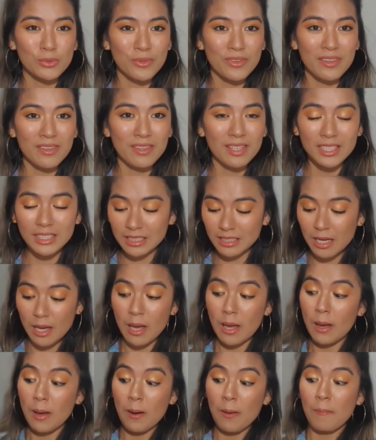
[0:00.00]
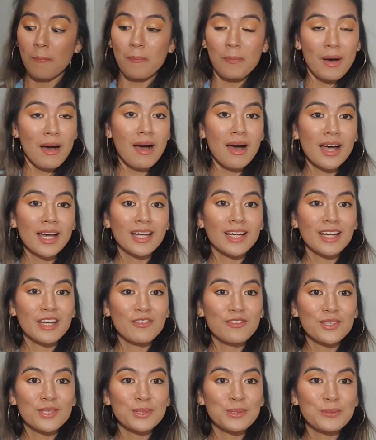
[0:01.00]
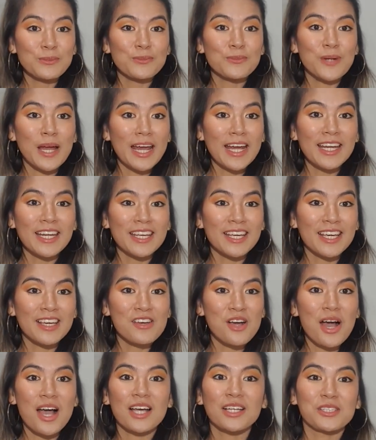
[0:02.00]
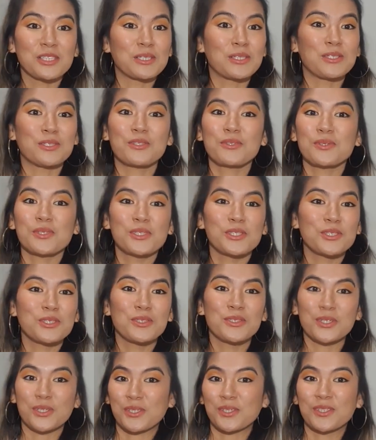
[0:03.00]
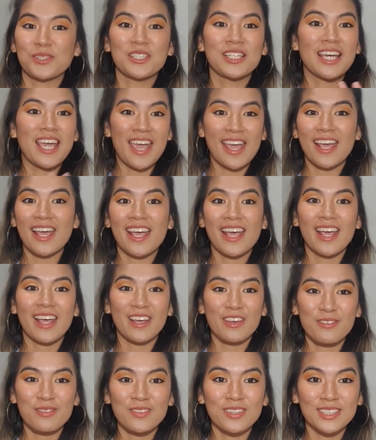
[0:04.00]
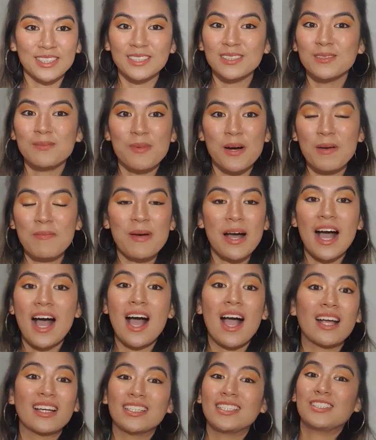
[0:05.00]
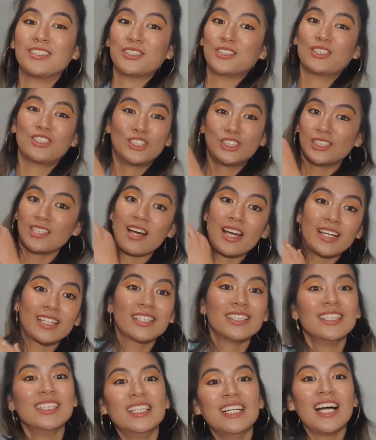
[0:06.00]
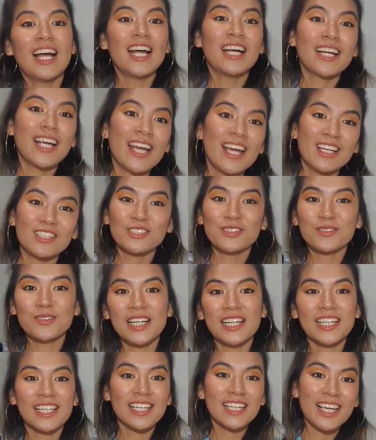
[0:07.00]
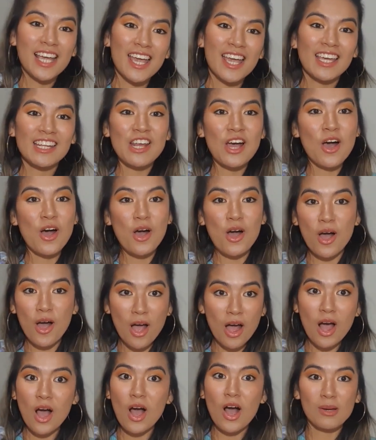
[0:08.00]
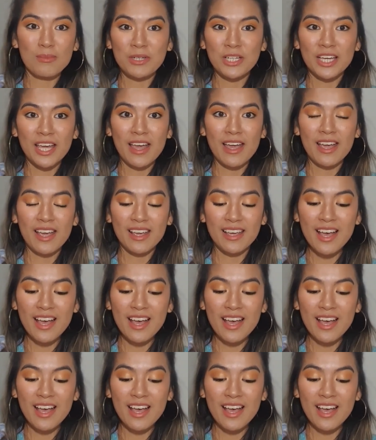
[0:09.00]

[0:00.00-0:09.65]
than this. But if it's raining, I literally don't care if this is my bag. It's just like, okay, it's raining and I'm okay.